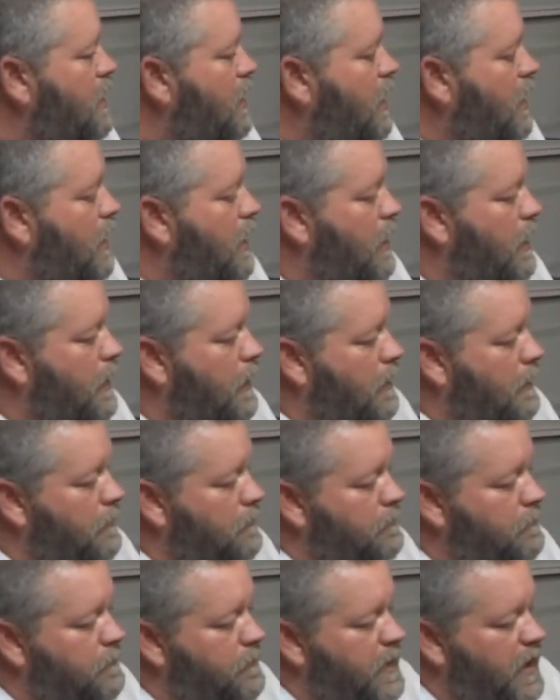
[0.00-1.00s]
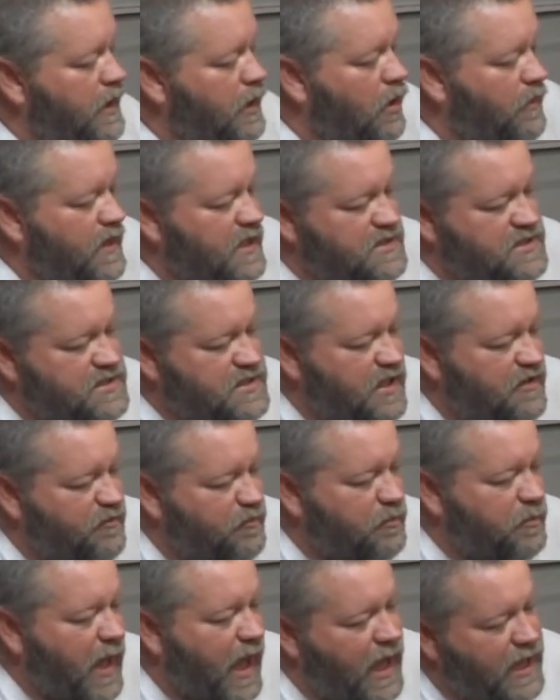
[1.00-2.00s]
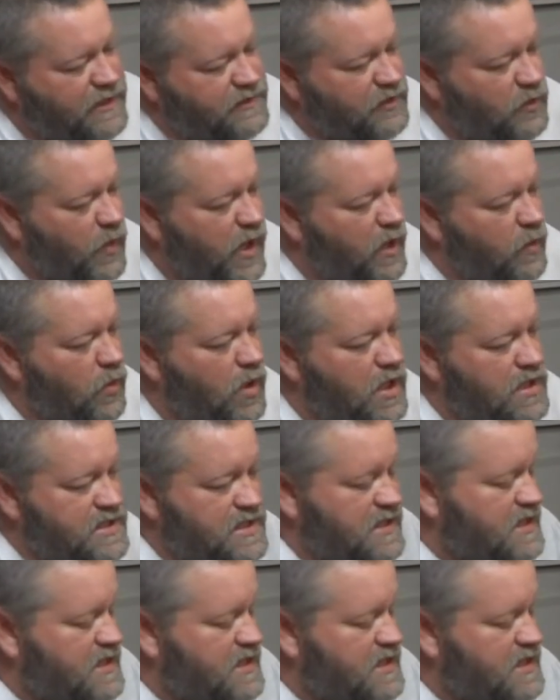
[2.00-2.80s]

and all that stuff back the way it was,